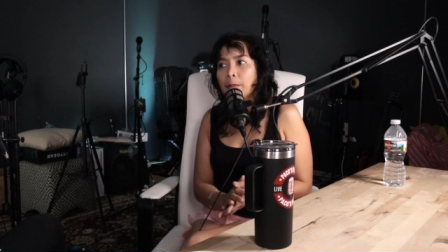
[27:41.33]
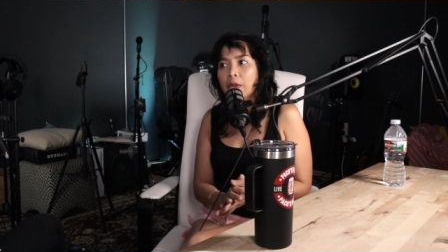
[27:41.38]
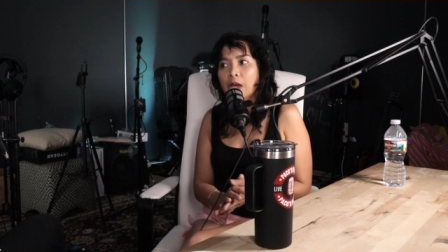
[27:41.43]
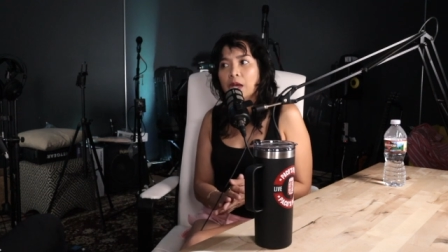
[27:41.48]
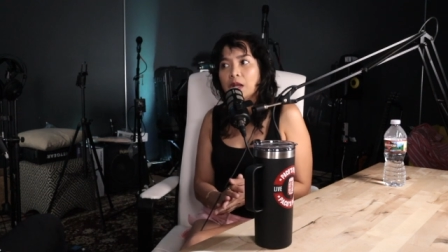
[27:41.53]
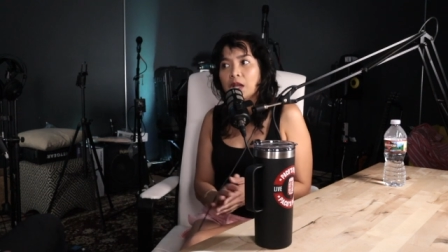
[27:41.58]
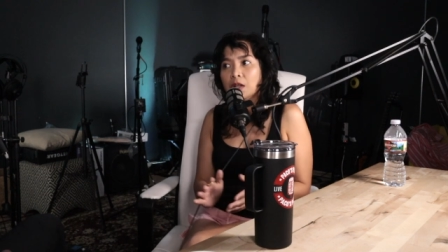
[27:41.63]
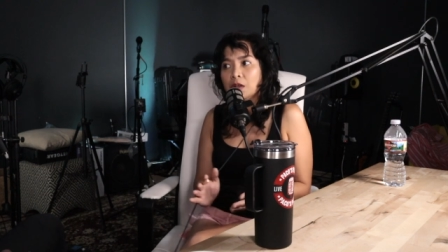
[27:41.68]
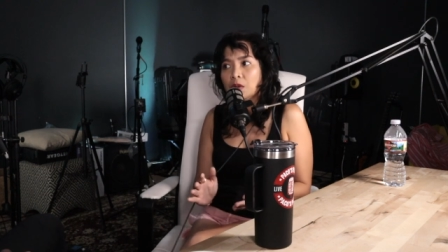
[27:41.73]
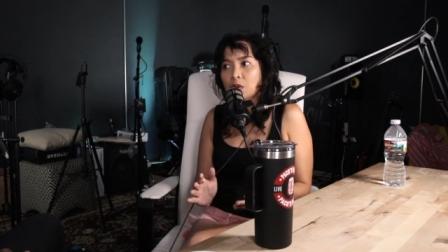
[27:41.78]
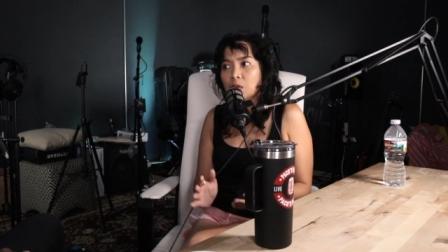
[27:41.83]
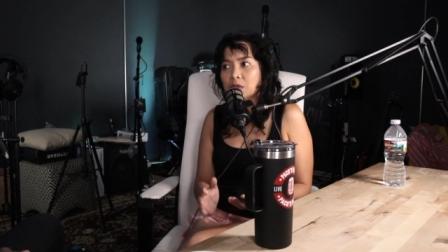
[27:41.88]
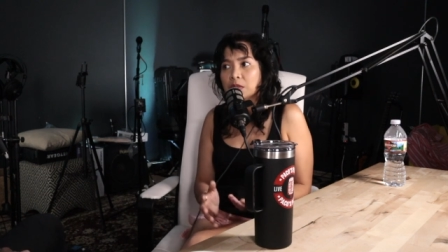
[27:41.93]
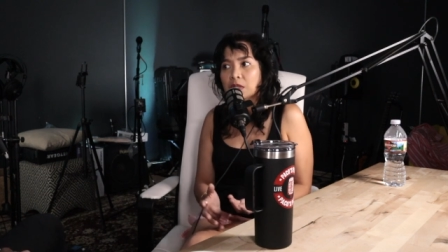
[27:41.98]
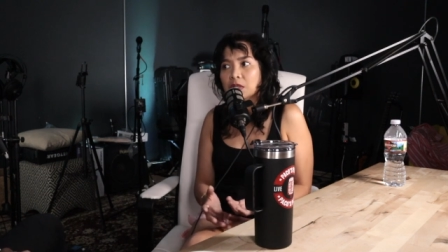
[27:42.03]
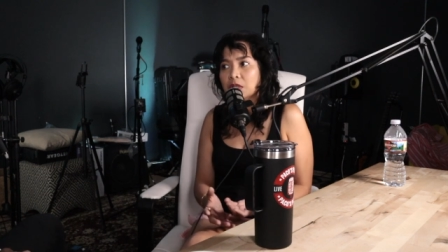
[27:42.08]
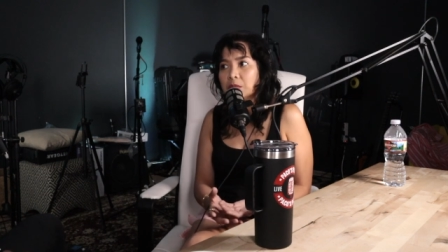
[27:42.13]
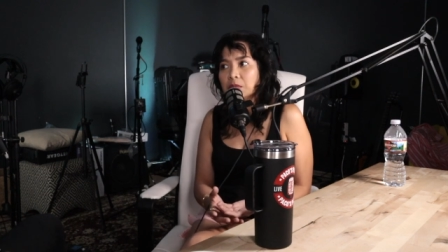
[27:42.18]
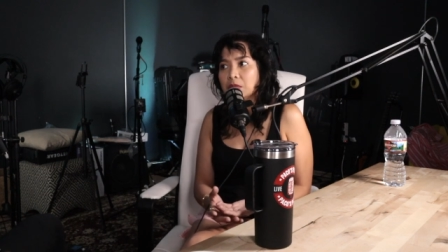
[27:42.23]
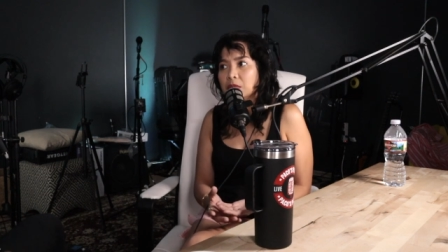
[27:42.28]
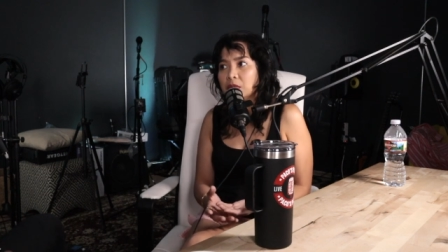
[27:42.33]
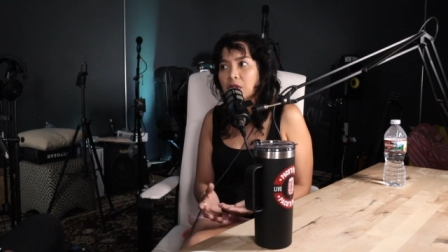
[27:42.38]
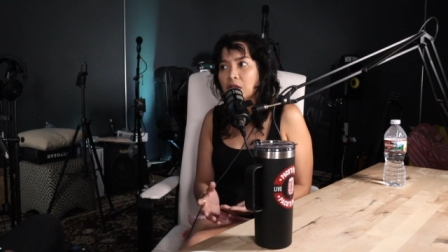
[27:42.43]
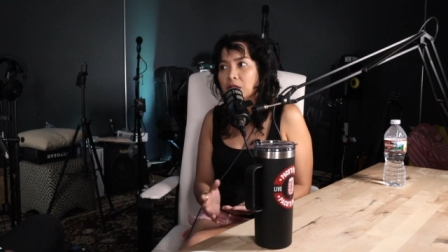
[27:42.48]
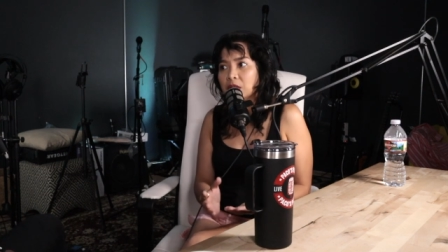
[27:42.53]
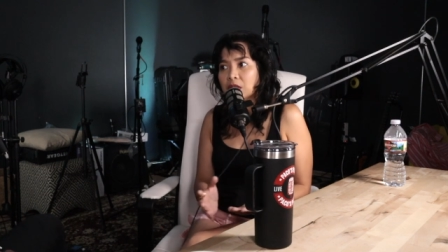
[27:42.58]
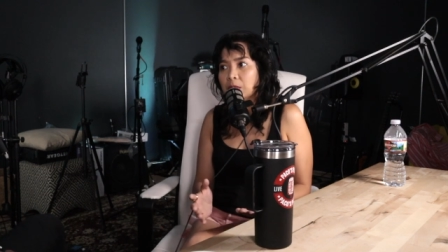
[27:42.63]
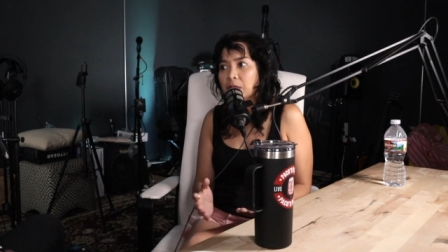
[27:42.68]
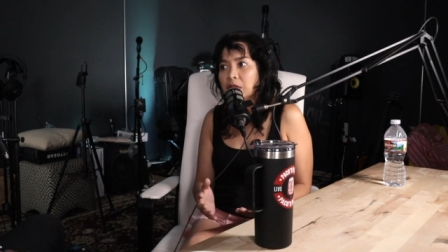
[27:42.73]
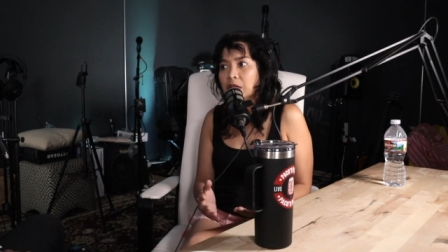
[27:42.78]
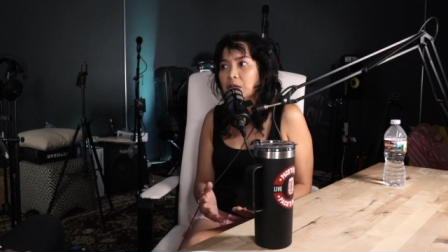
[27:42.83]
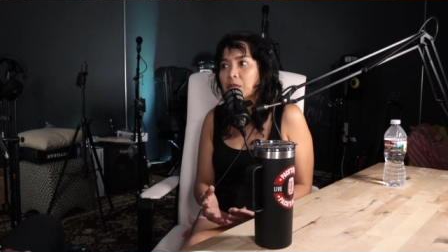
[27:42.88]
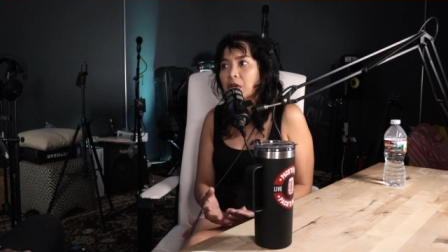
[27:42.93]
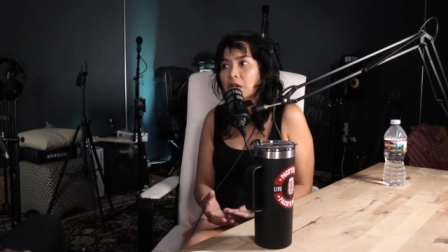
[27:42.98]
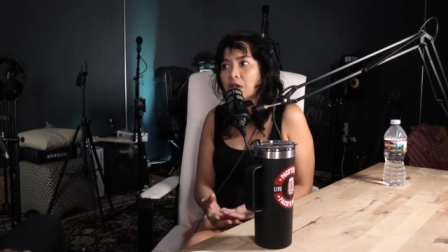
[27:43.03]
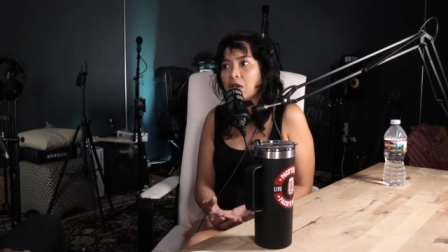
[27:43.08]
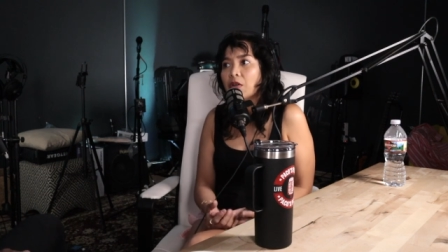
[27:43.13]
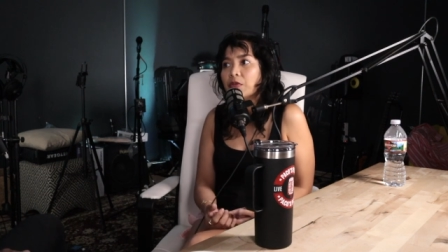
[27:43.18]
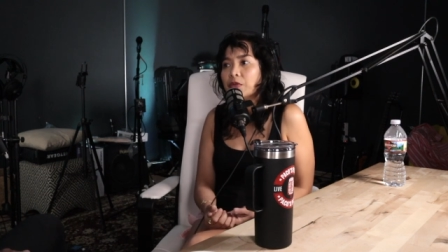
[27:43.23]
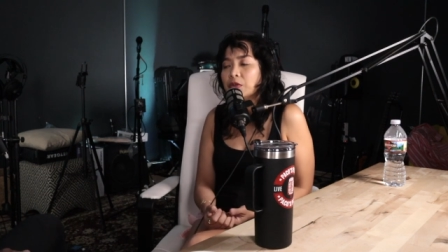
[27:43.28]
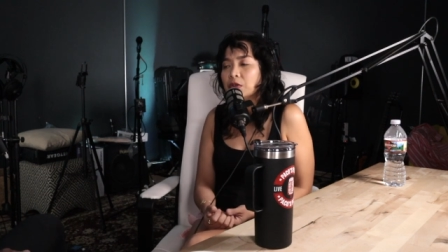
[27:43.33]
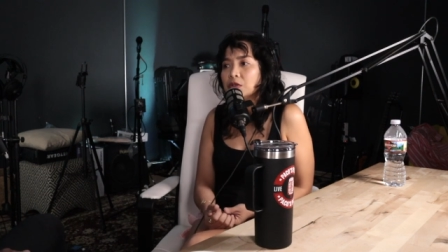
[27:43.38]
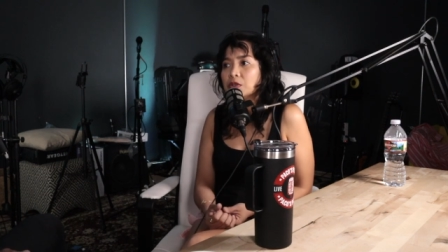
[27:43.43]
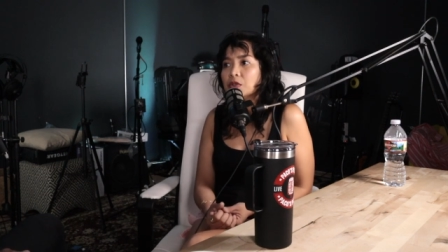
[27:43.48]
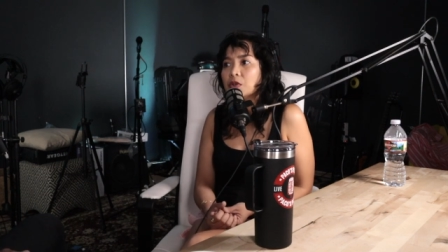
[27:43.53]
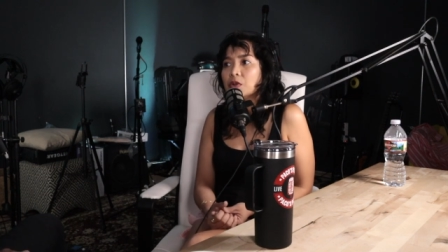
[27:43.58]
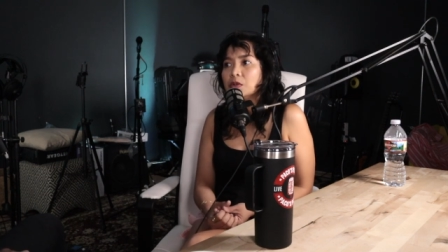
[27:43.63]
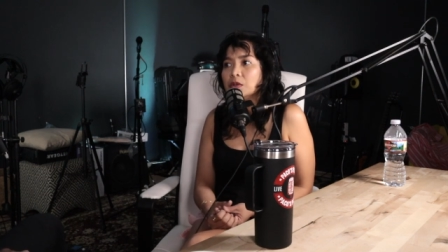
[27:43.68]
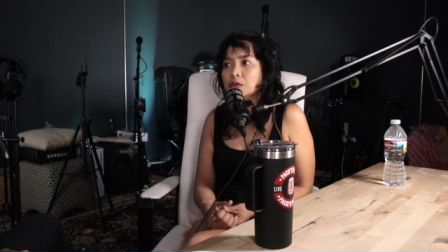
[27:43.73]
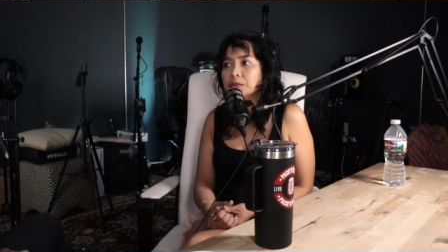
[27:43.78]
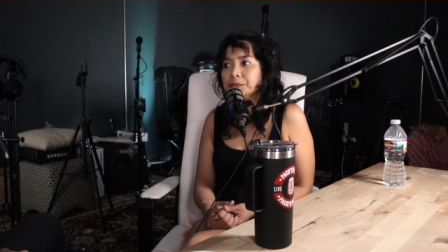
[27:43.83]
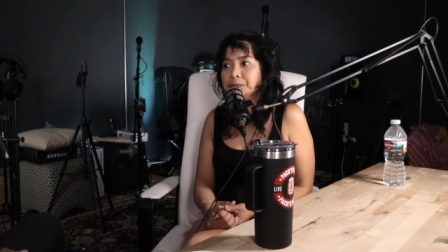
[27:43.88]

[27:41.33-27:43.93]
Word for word: And was I know it's gonna not gonna be in my comfort zone.